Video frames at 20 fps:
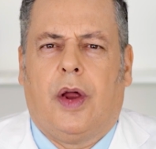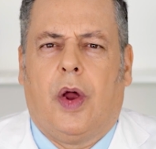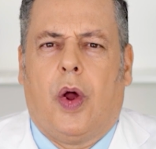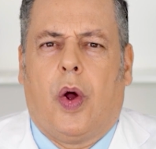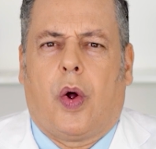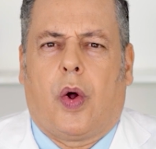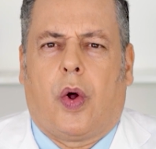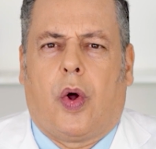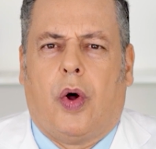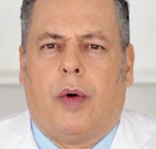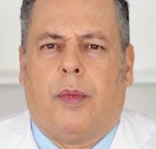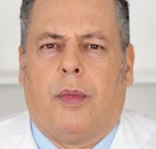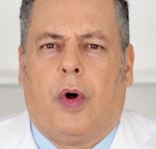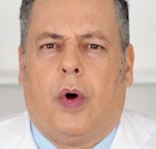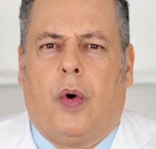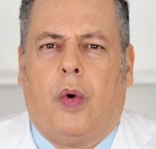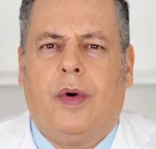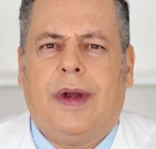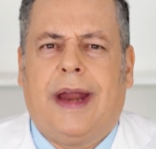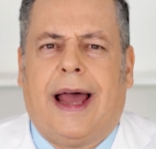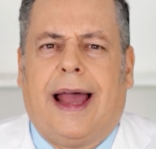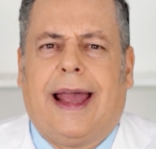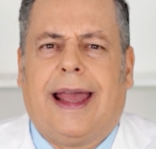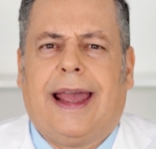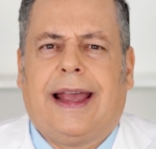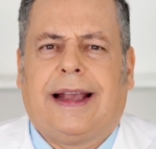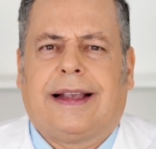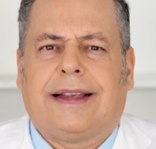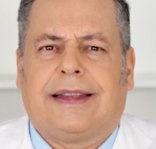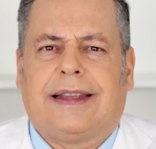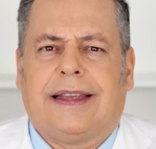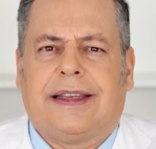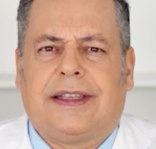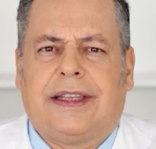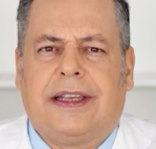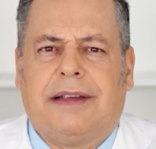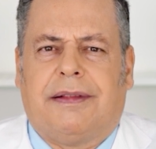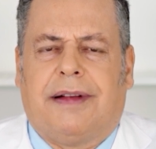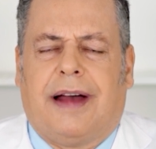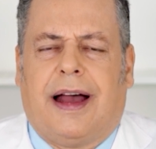considered to be
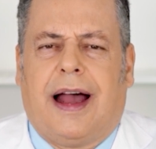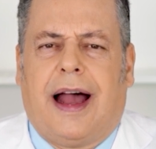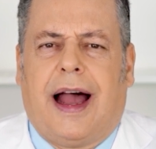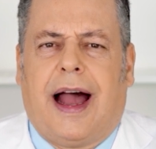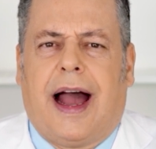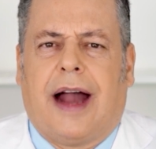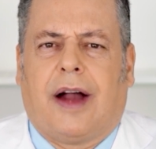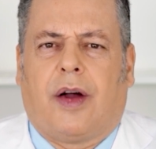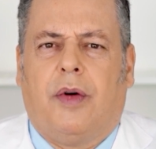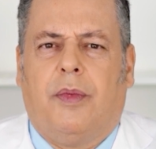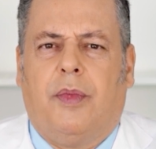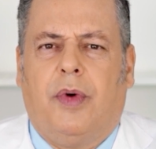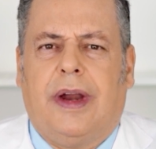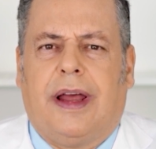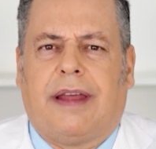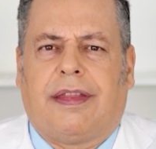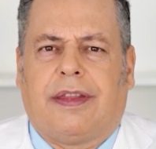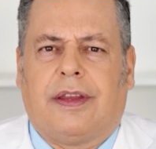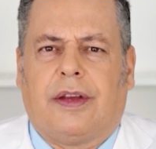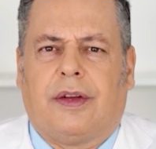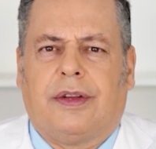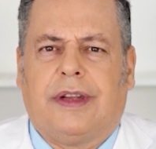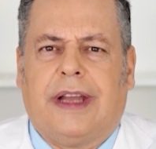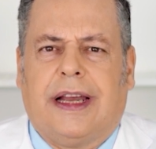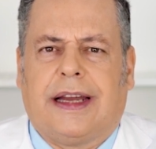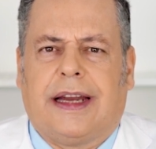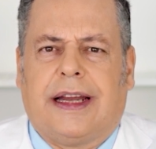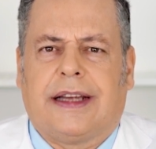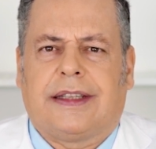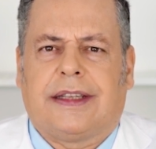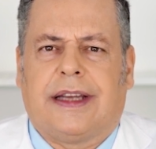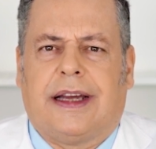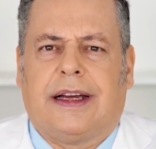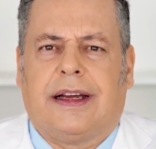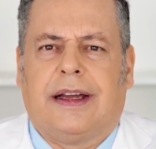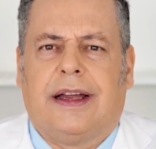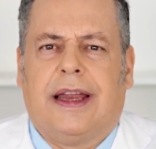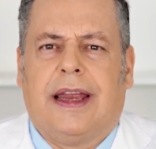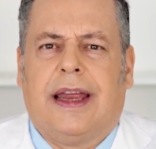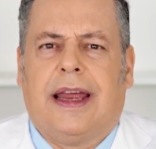overweight when their body mass
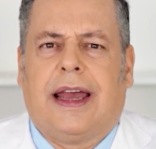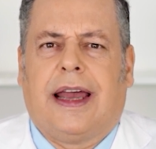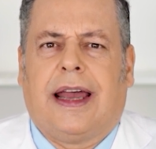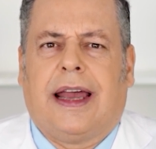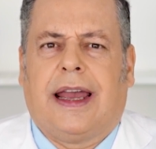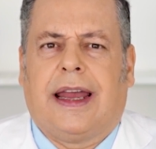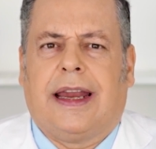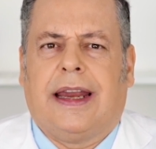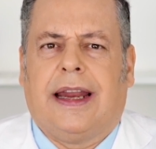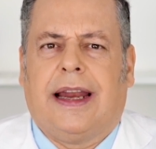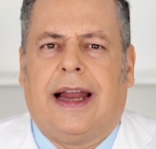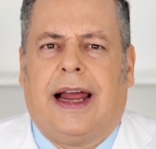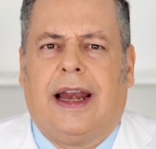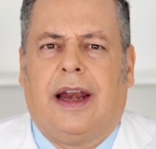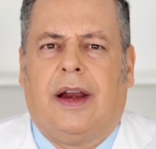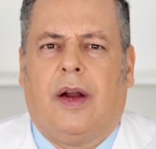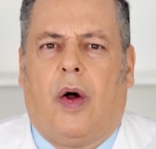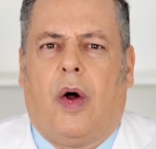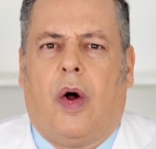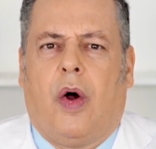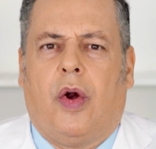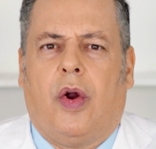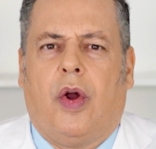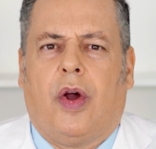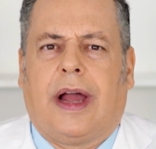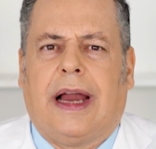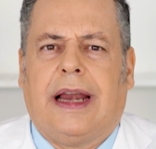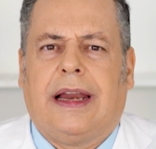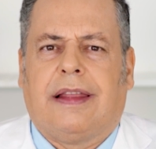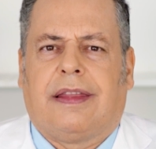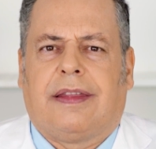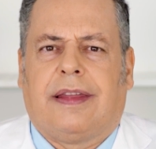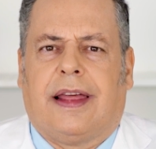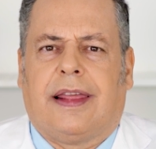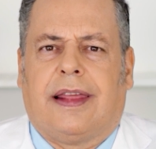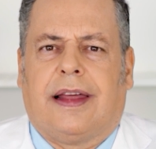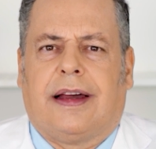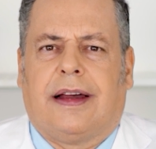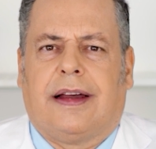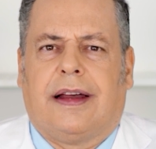BMI is between
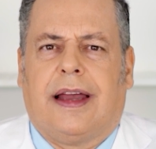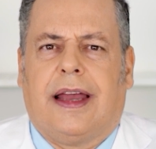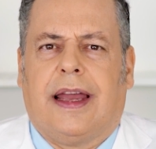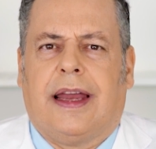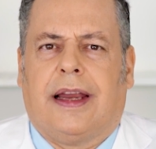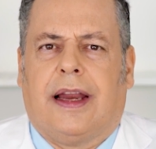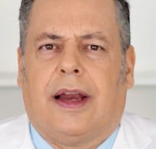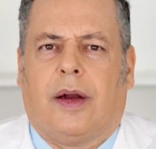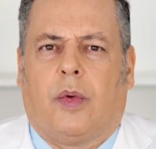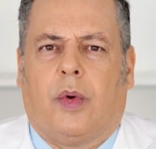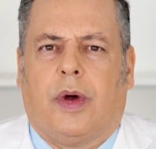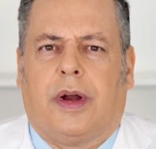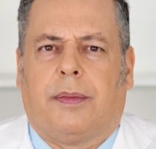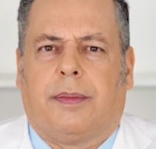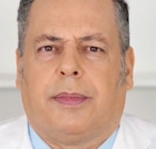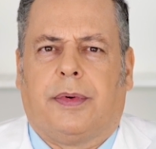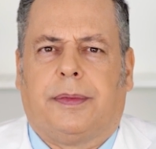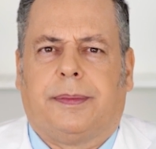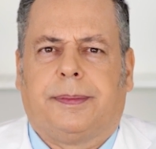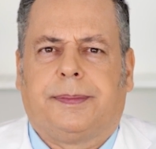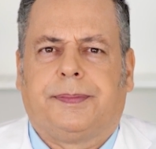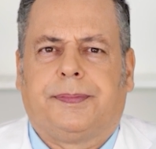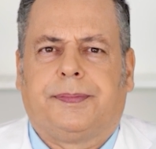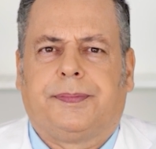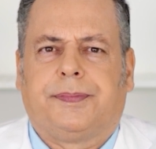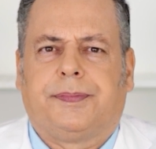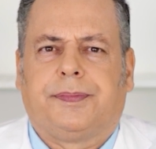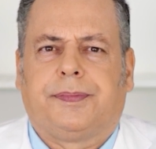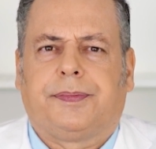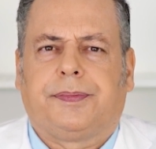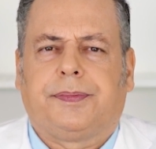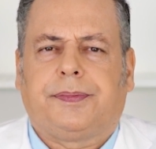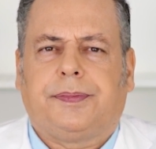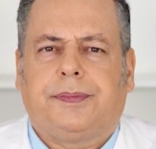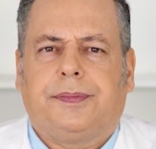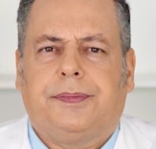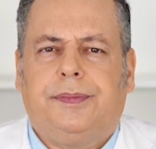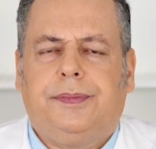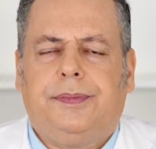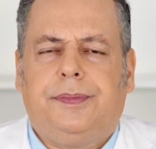25.0
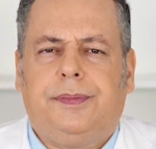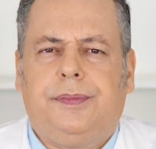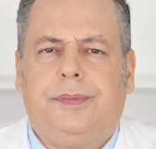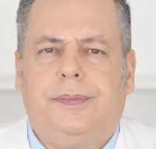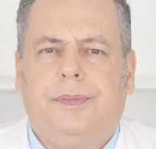and